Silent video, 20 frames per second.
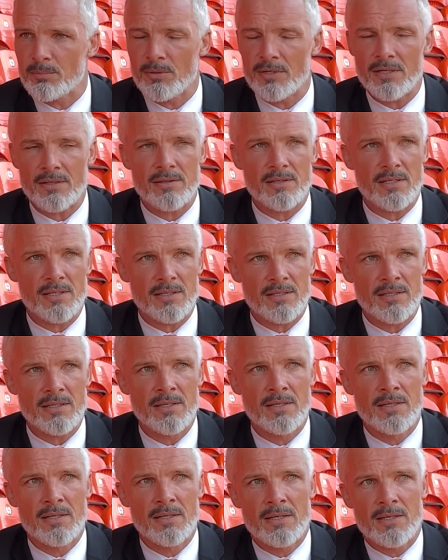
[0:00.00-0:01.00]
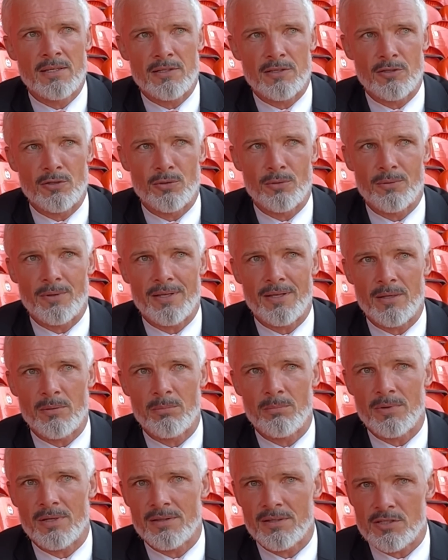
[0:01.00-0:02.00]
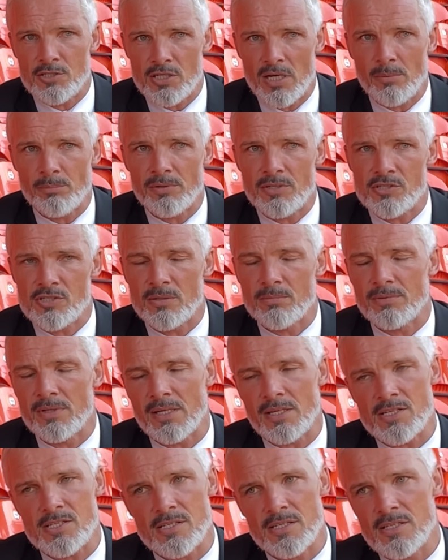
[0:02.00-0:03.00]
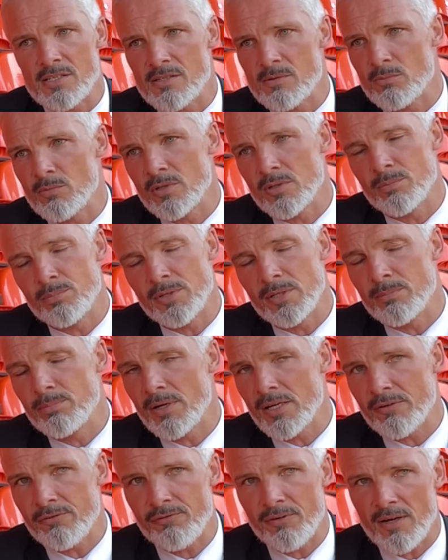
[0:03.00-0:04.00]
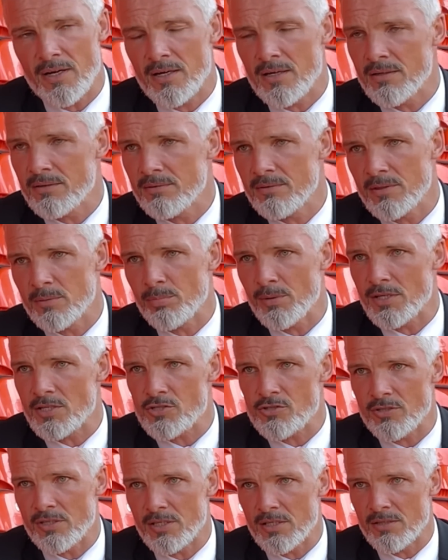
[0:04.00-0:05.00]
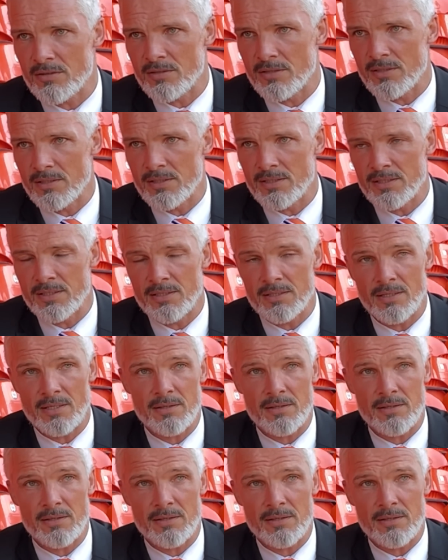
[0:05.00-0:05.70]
But I think, you know, him in the Championship next season will be by far the best striker in the league.